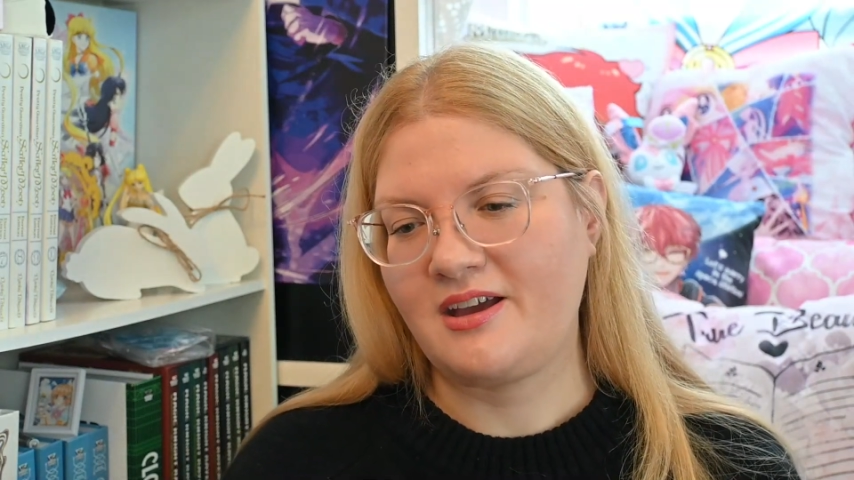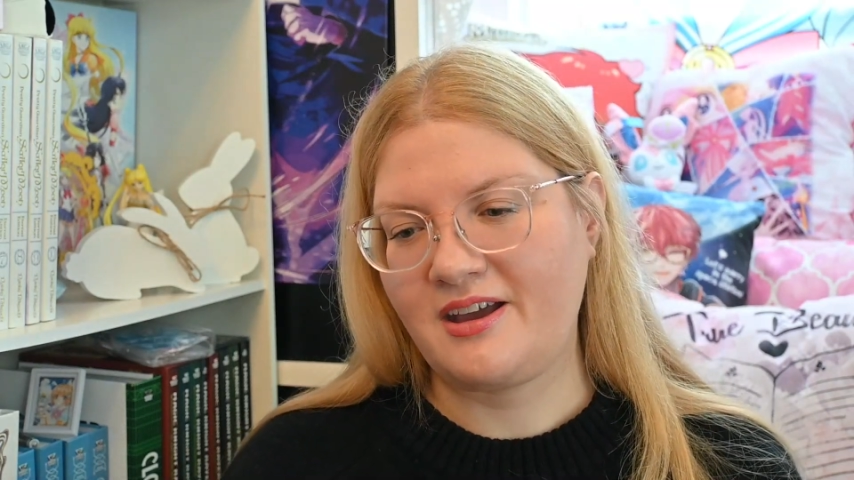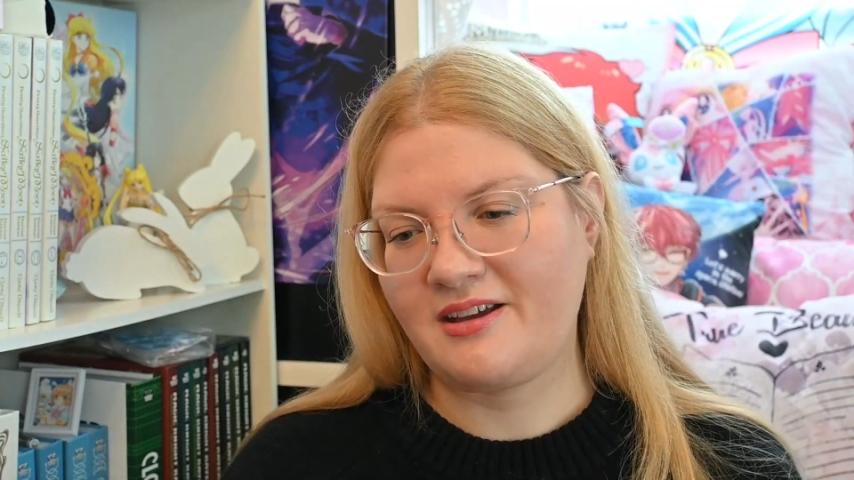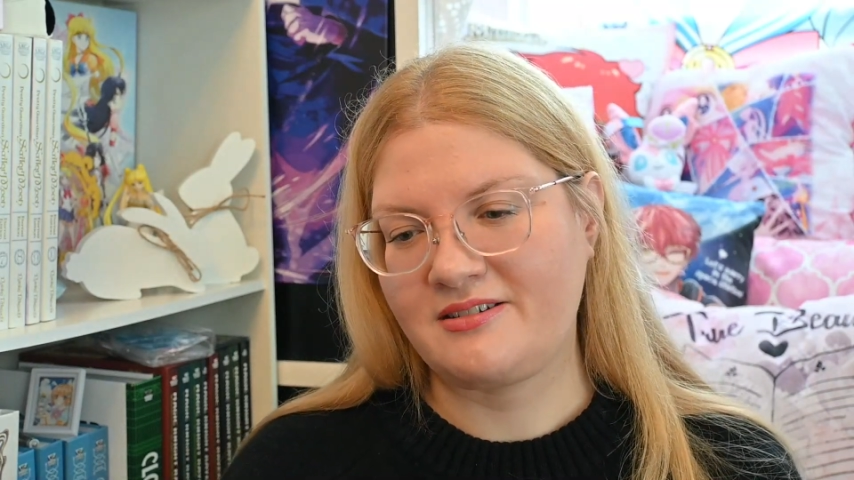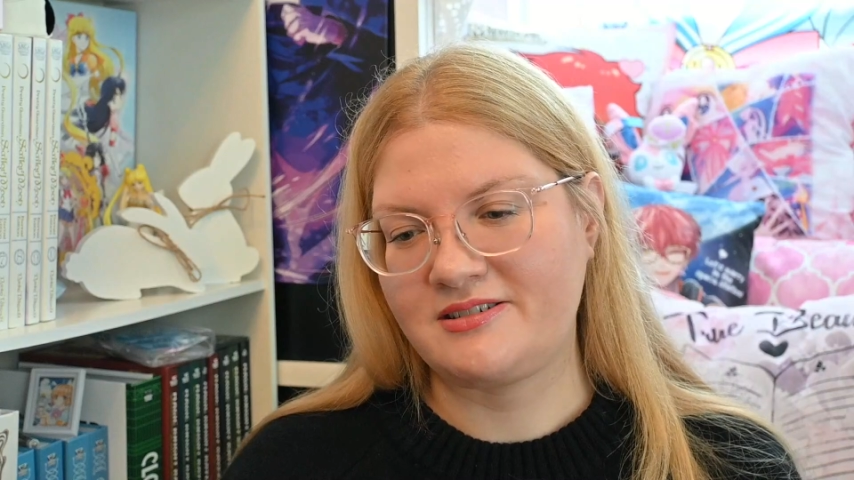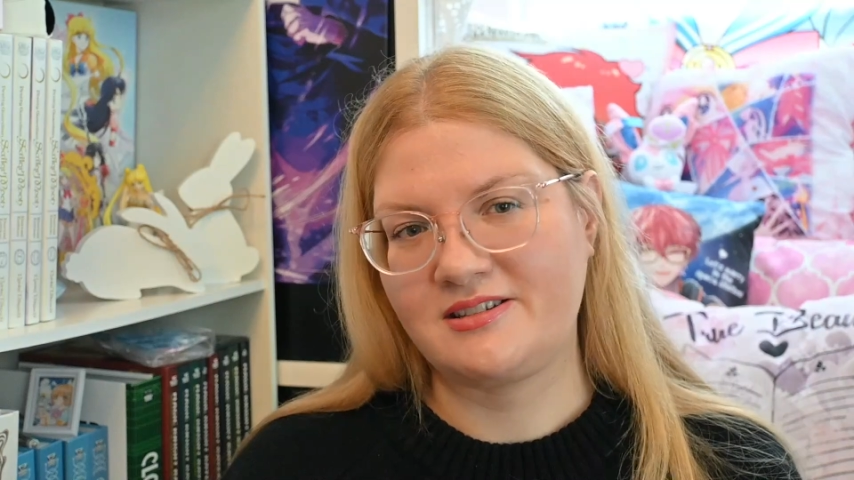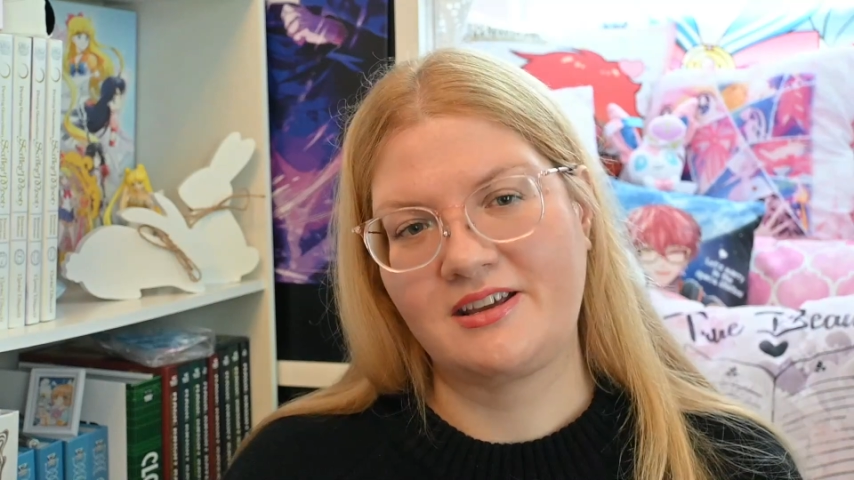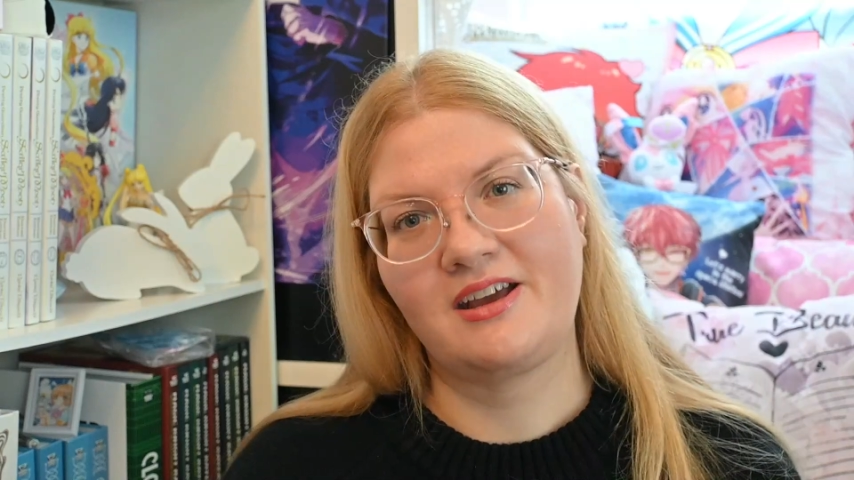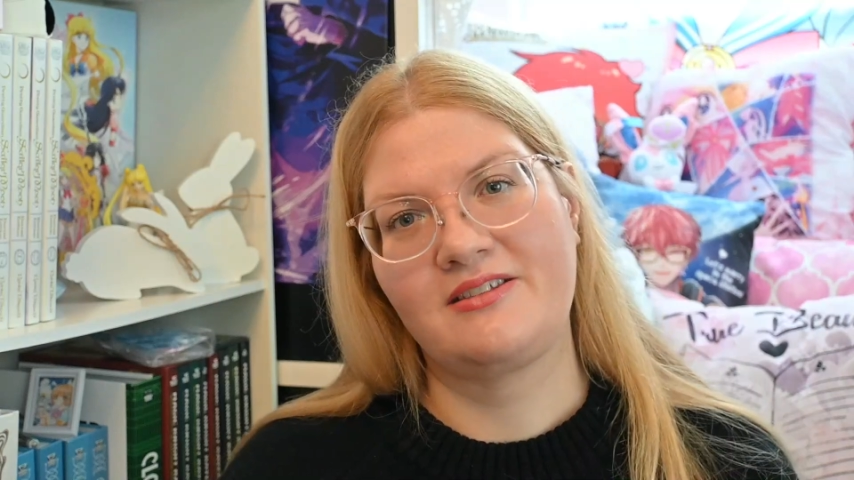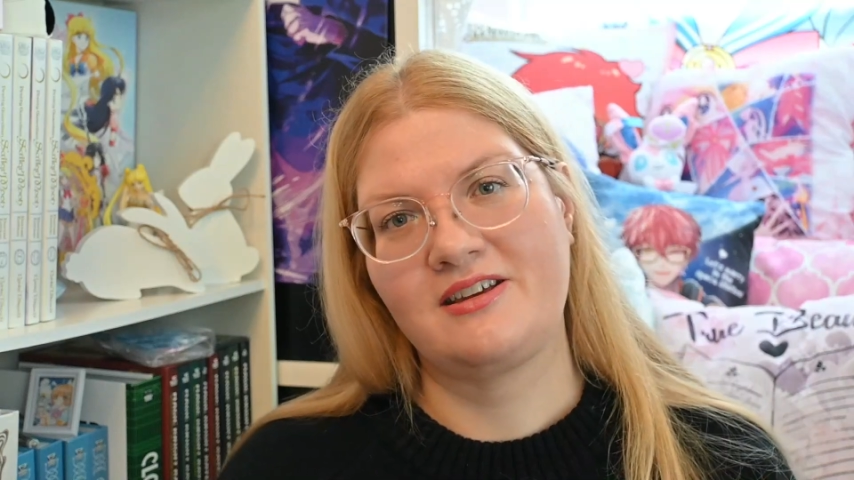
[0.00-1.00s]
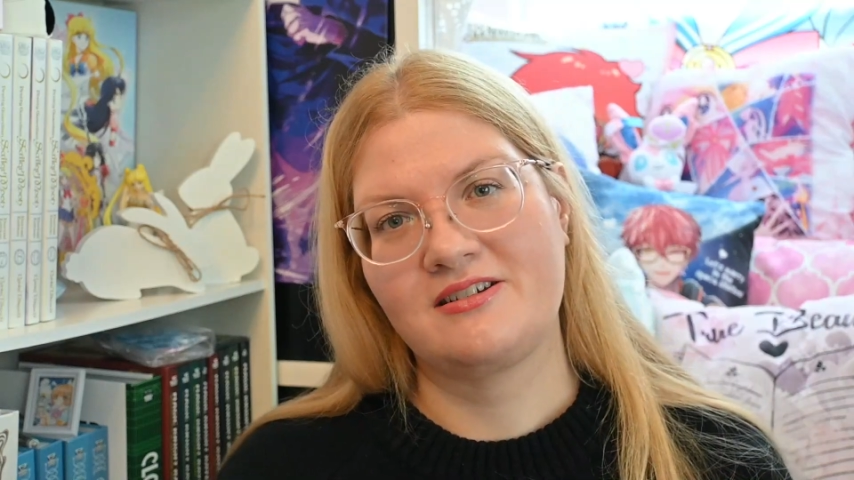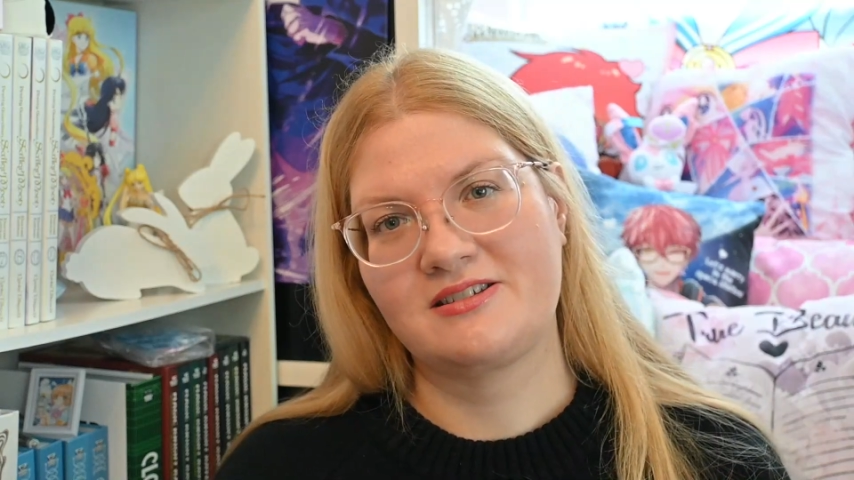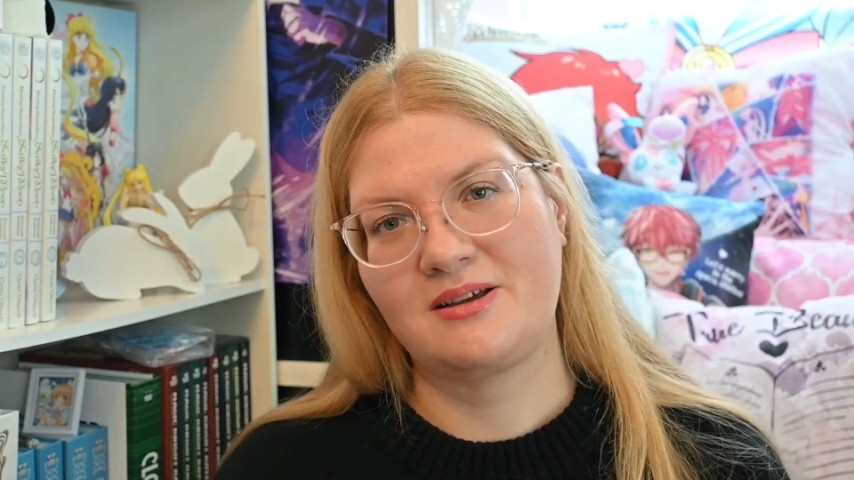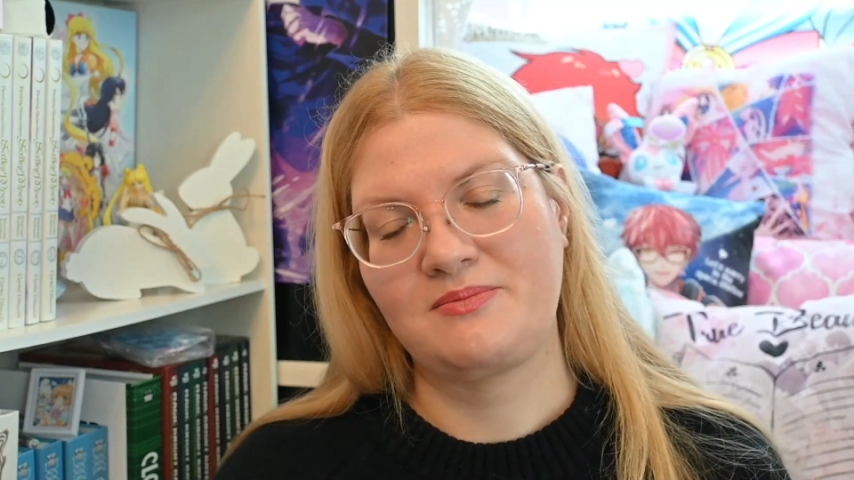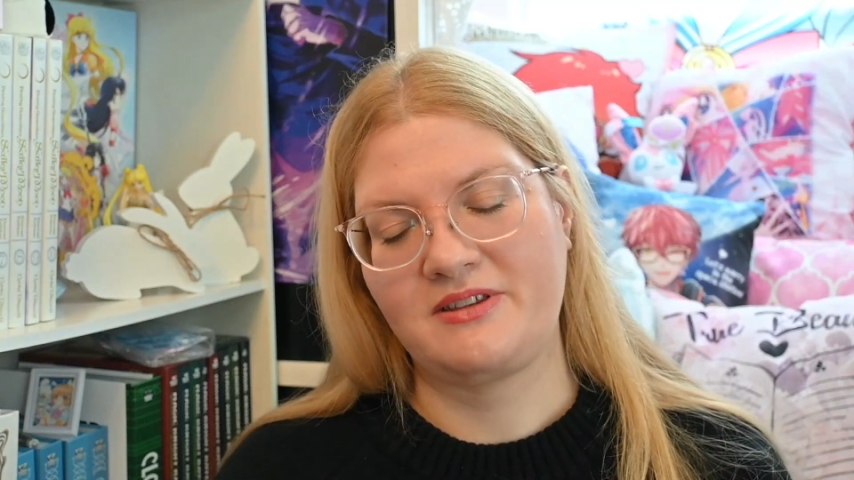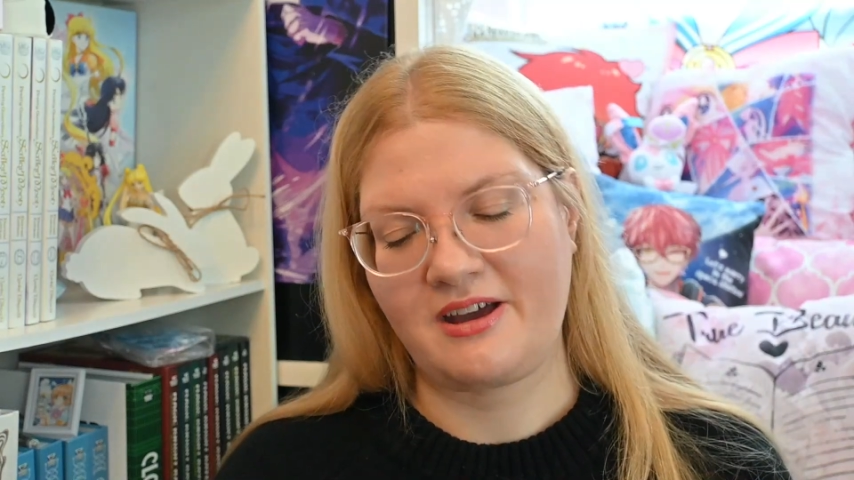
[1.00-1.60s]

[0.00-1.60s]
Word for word: And can they accept